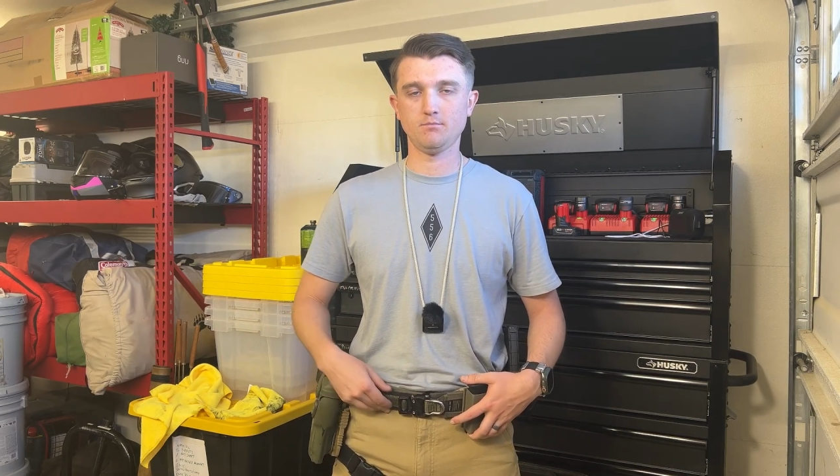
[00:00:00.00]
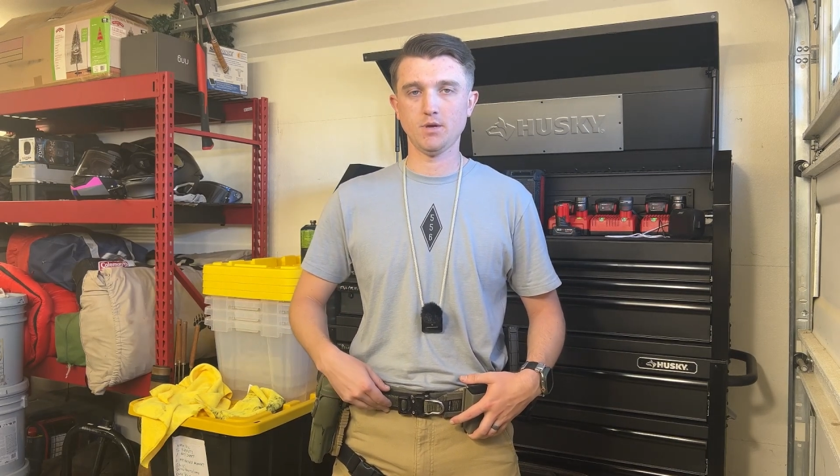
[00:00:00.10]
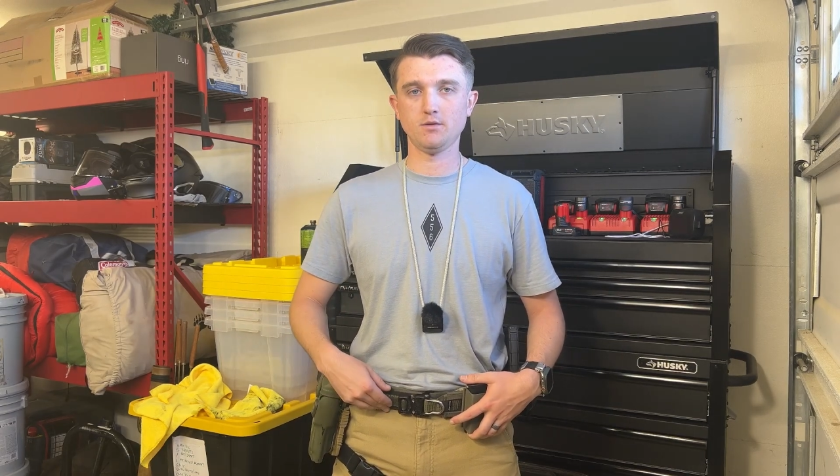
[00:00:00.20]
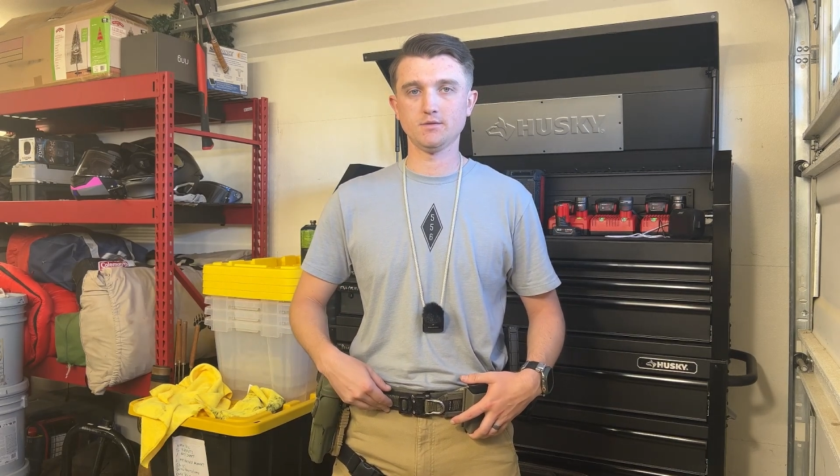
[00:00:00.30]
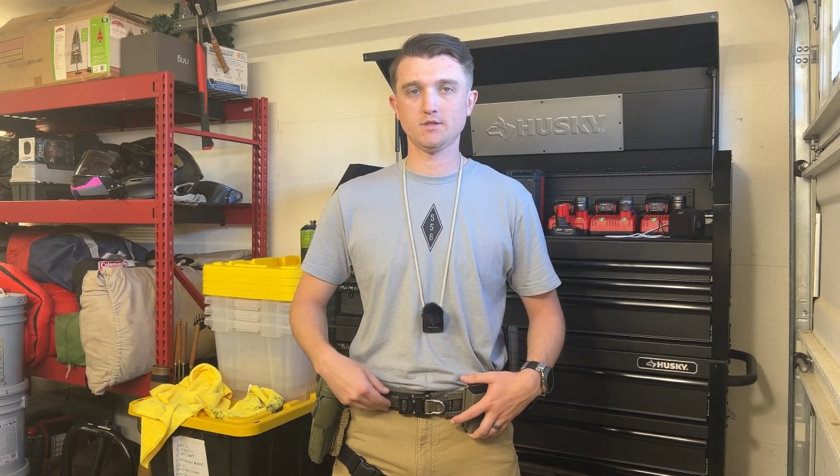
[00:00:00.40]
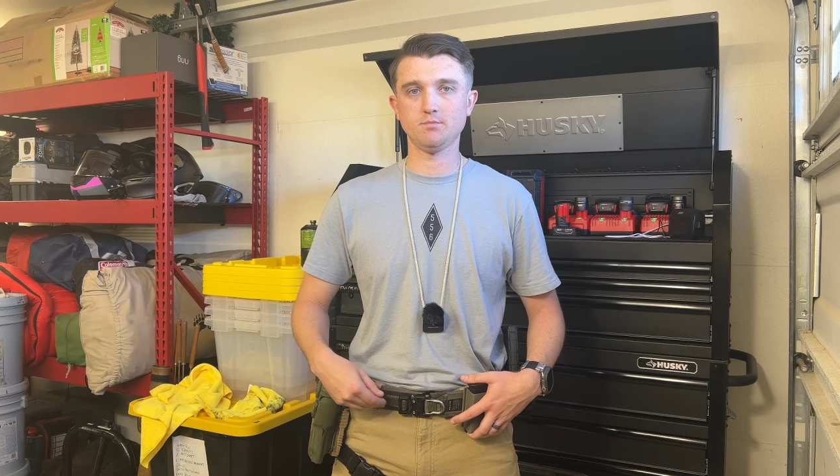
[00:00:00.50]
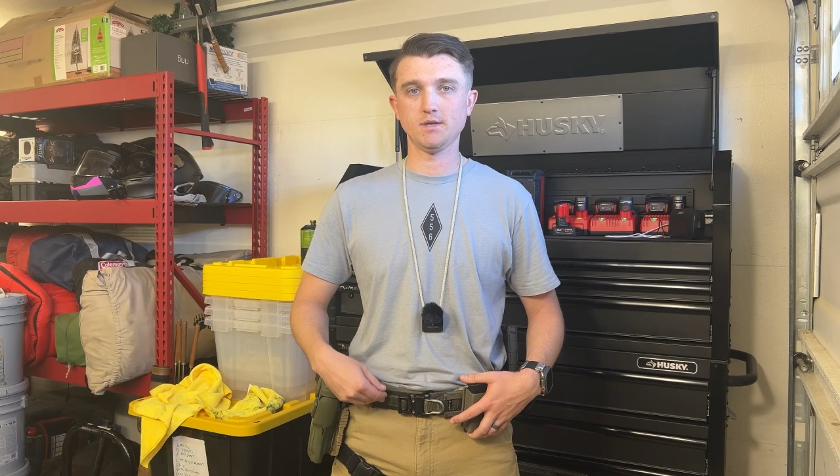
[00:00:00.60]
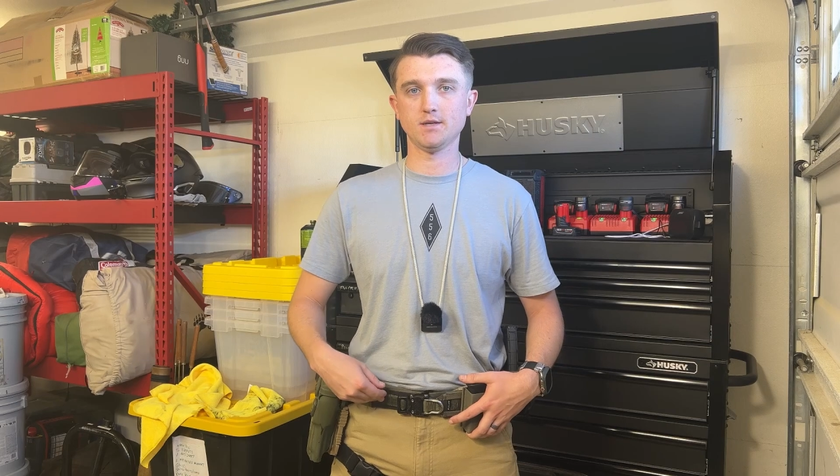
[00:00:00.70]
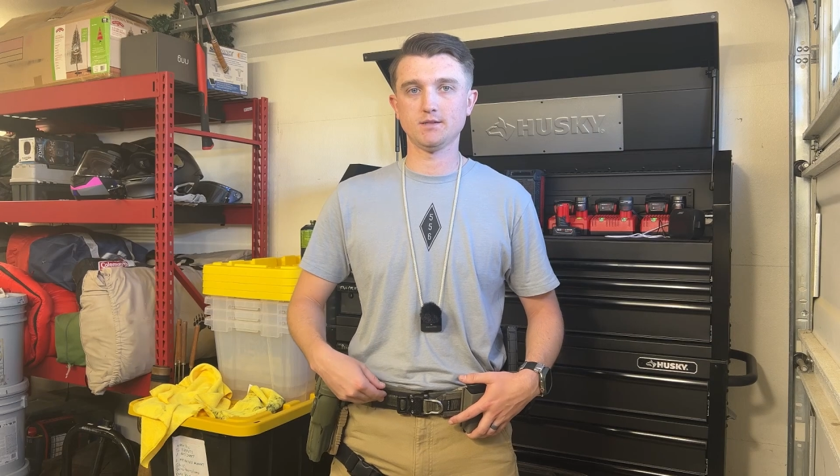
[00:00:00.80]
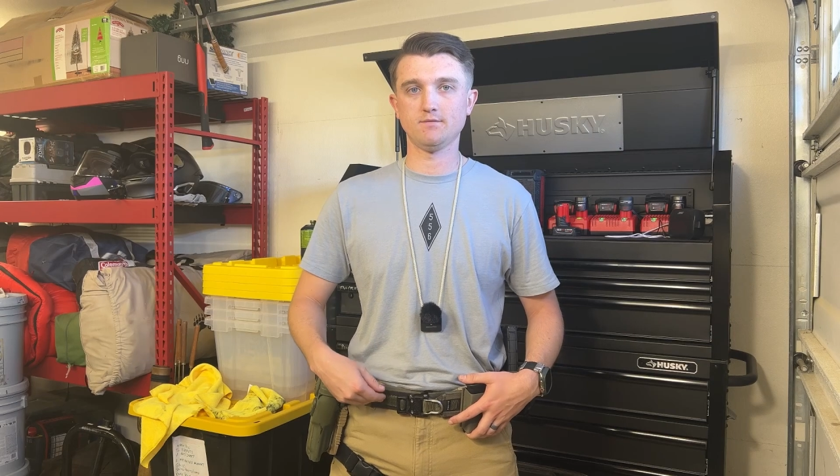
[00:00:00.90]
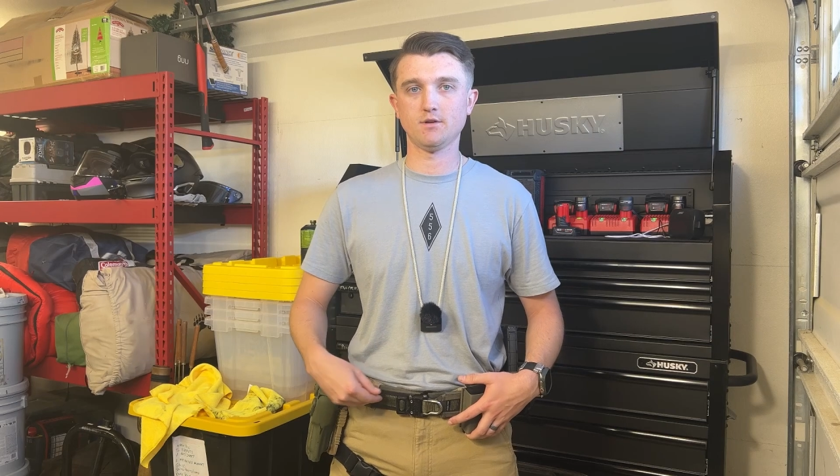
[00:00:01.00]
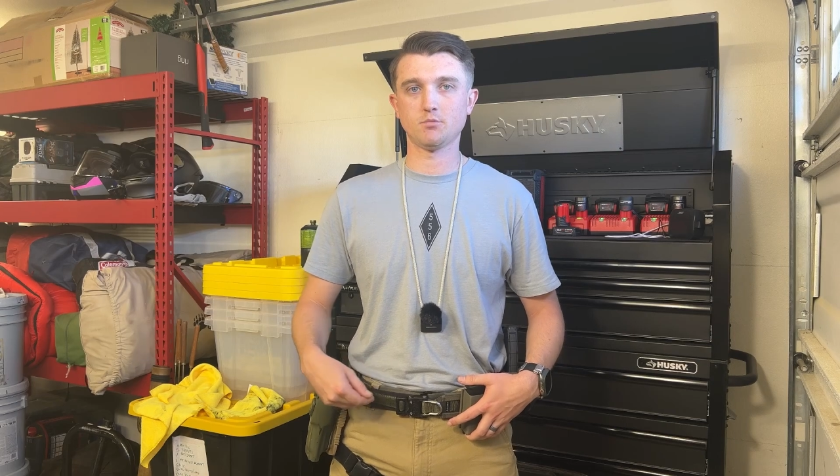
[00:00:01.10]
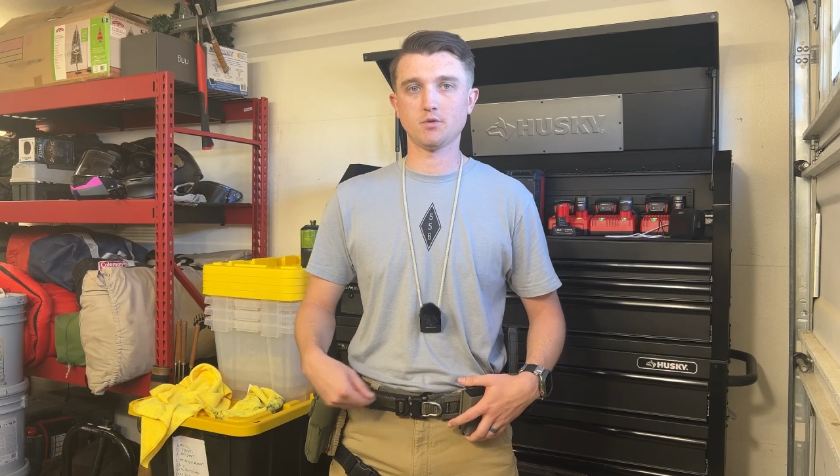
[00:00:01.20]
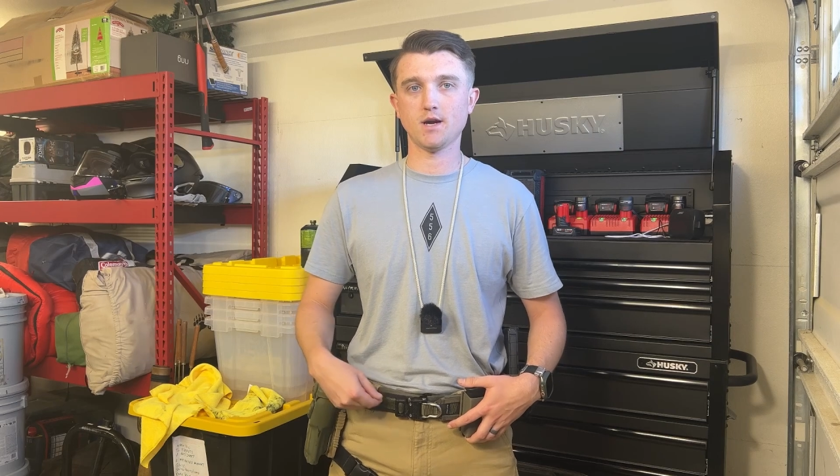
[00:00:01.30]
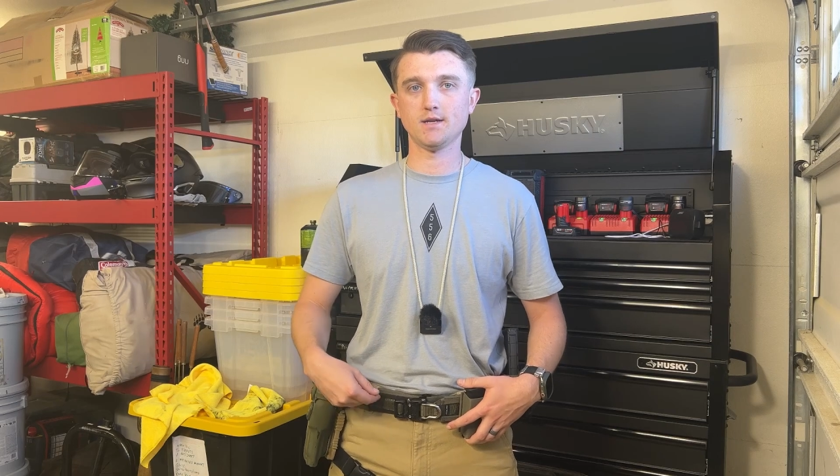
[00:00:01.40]
belts because of
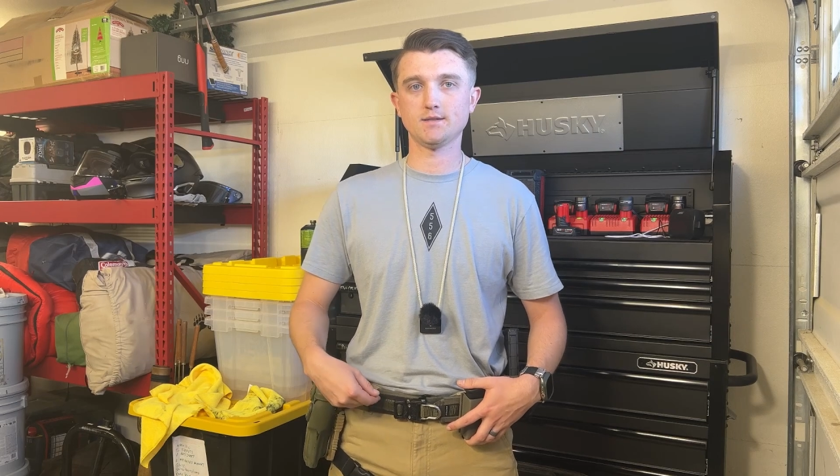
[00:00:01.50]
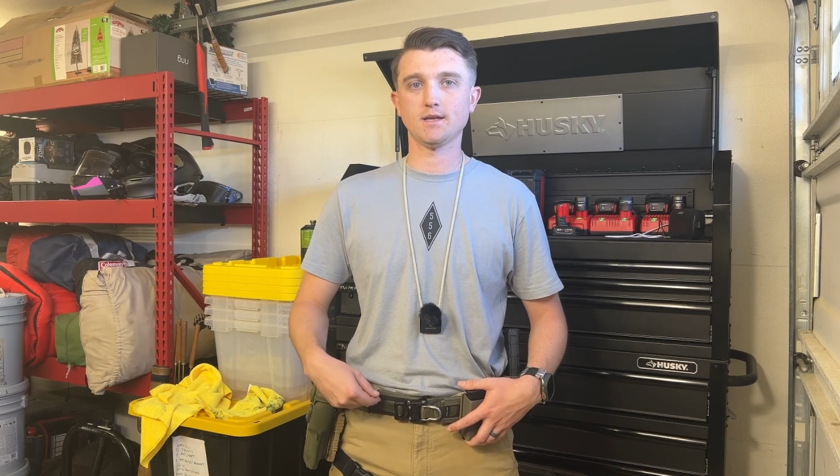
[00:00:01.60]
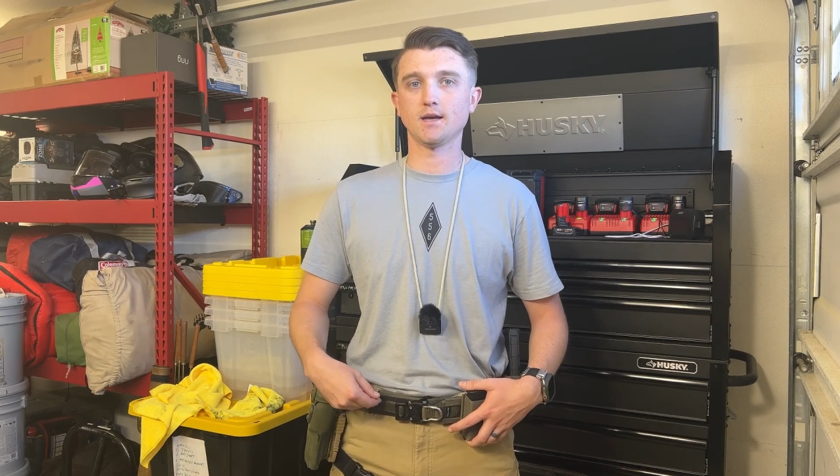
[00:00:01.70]
their price,